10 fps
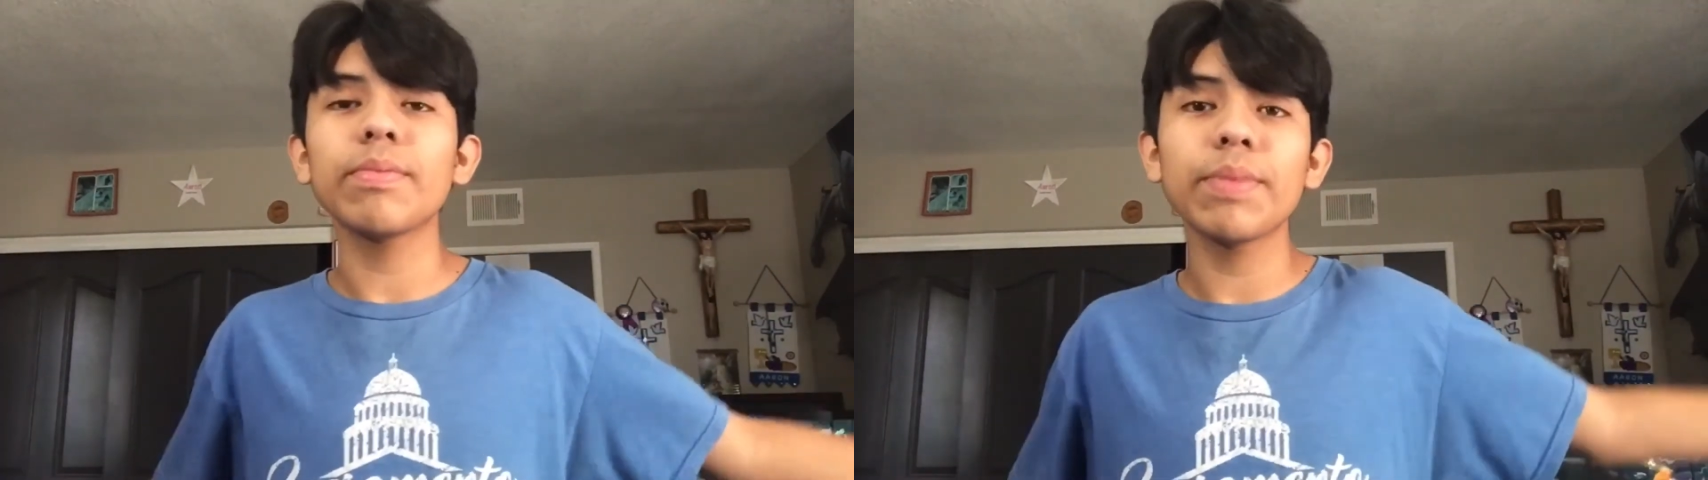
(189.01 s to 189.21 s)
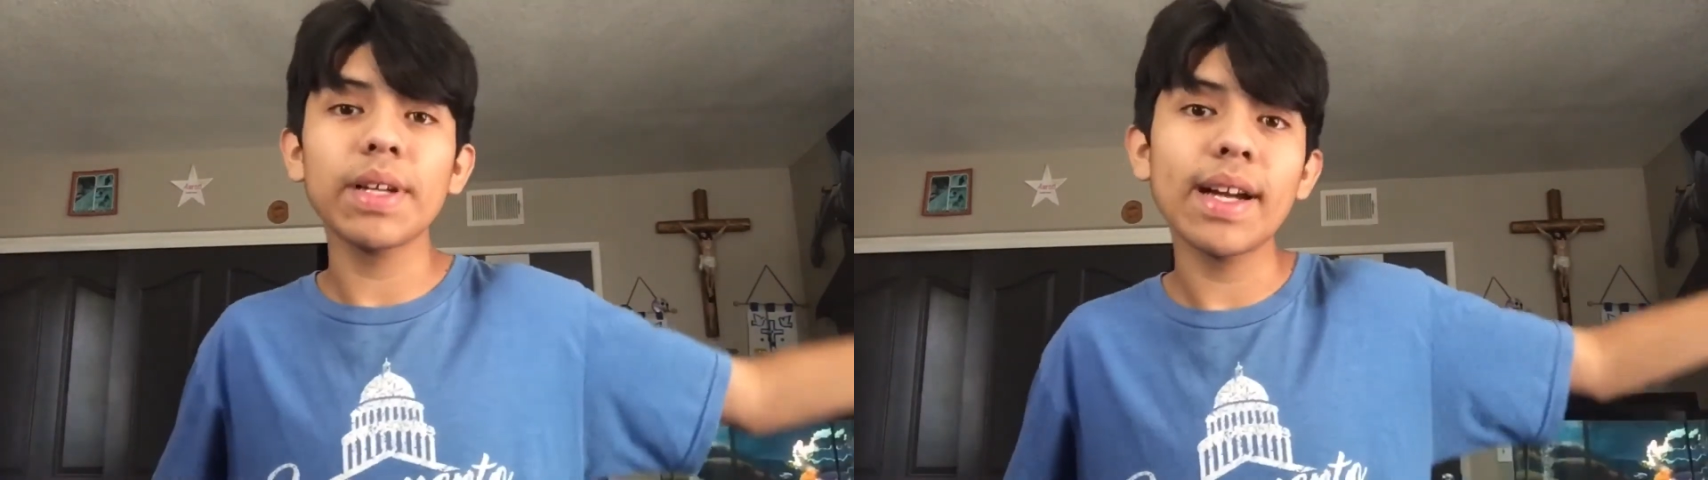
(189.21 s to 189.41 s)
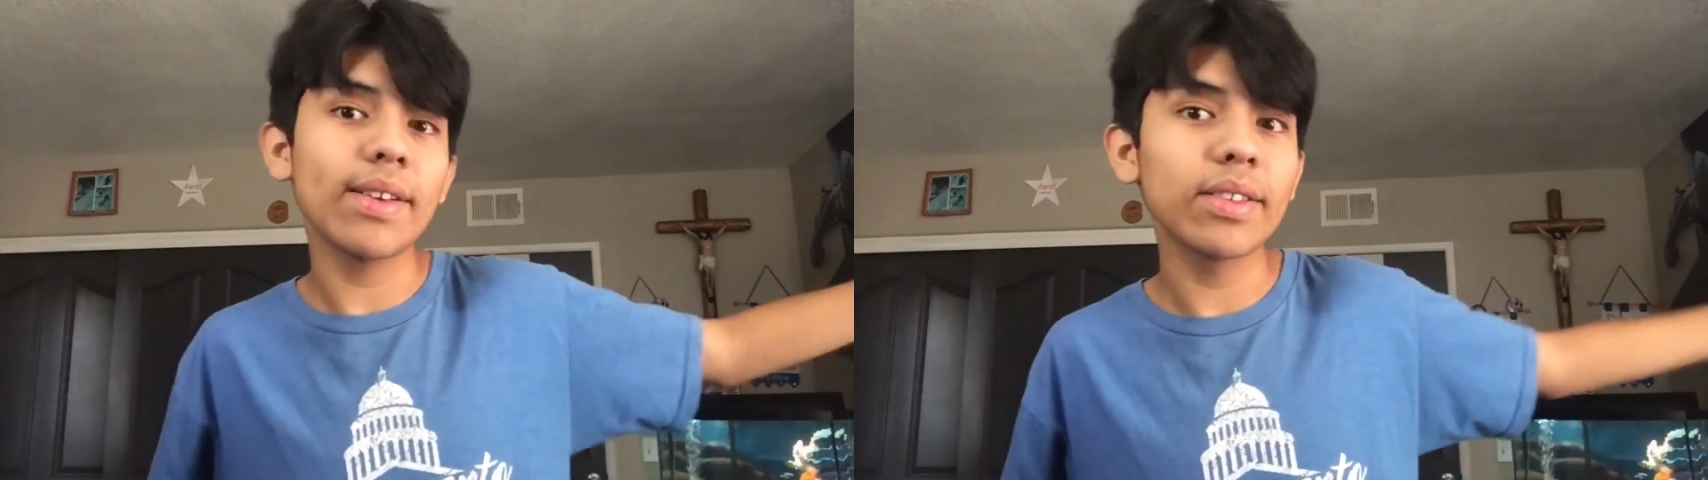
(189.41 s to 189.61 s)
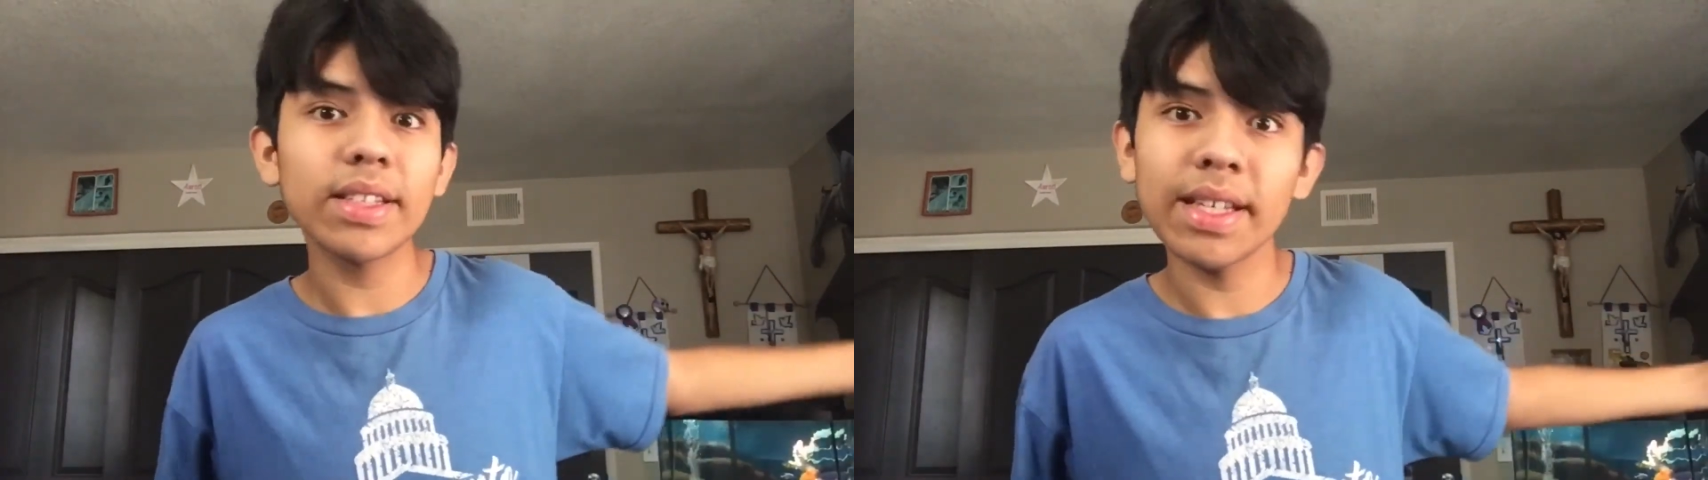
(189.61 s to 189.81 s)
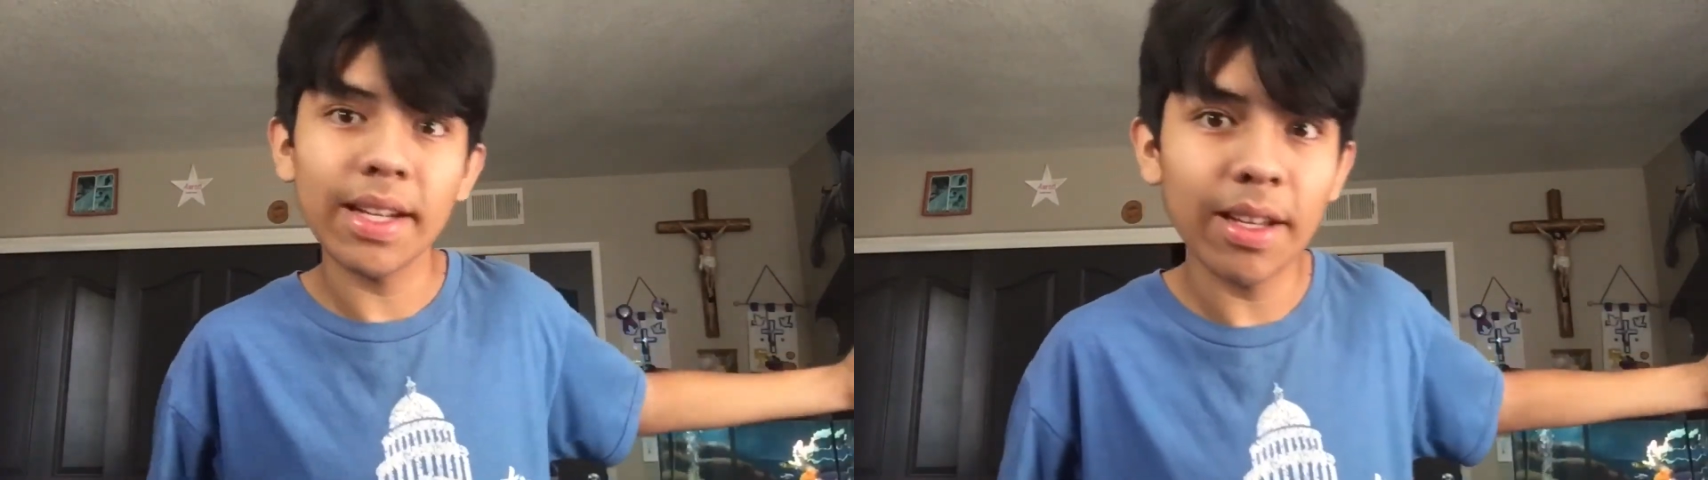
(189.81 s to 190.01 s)
but I don't
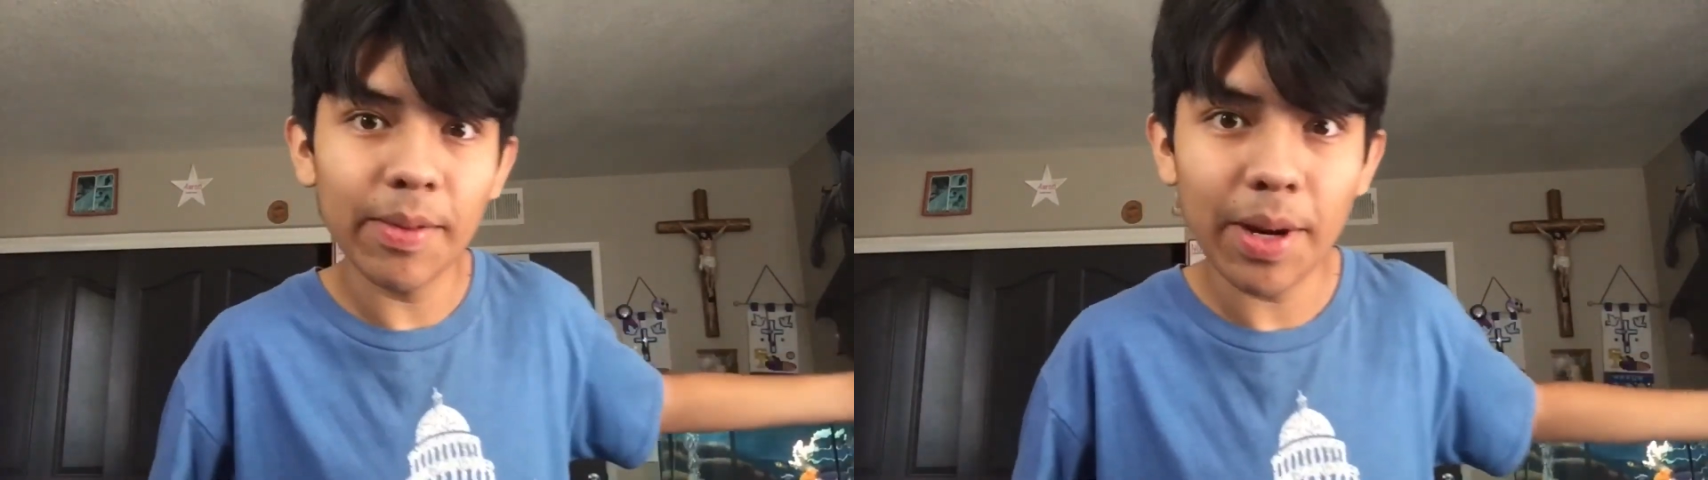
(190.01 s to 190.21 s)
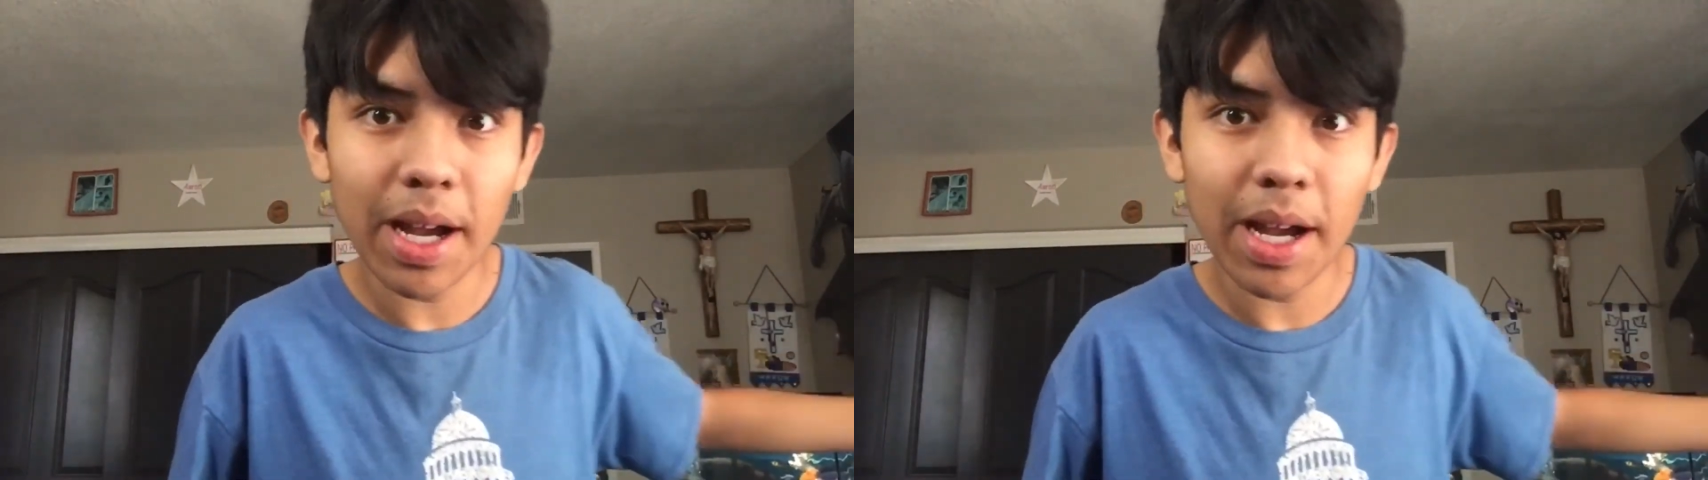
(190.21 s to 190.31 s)
think it'll ever